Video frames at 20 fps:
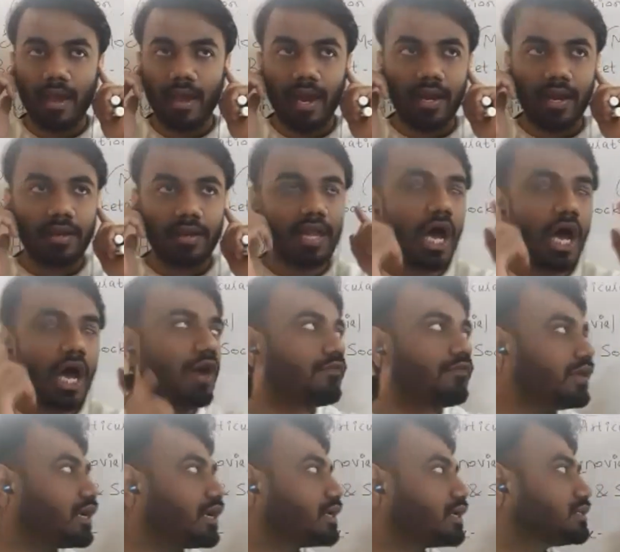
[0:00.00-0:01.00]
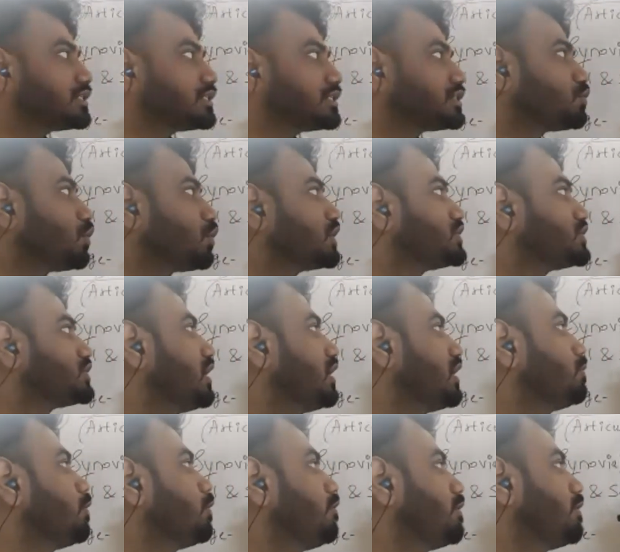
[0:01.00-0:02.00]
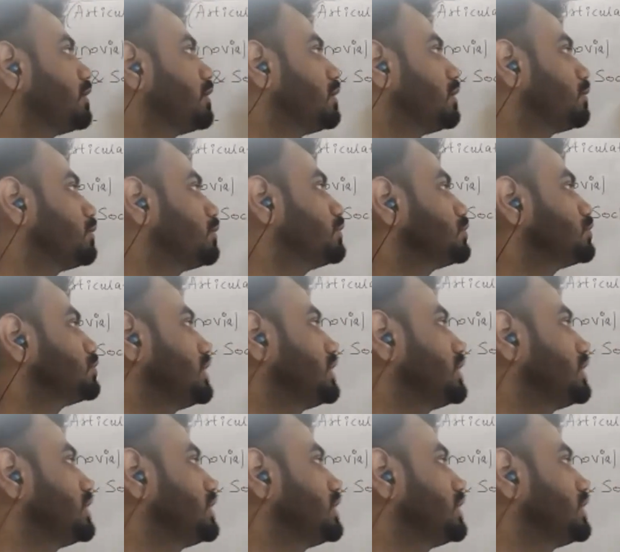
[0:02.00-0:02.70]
And now we are just watching movable bone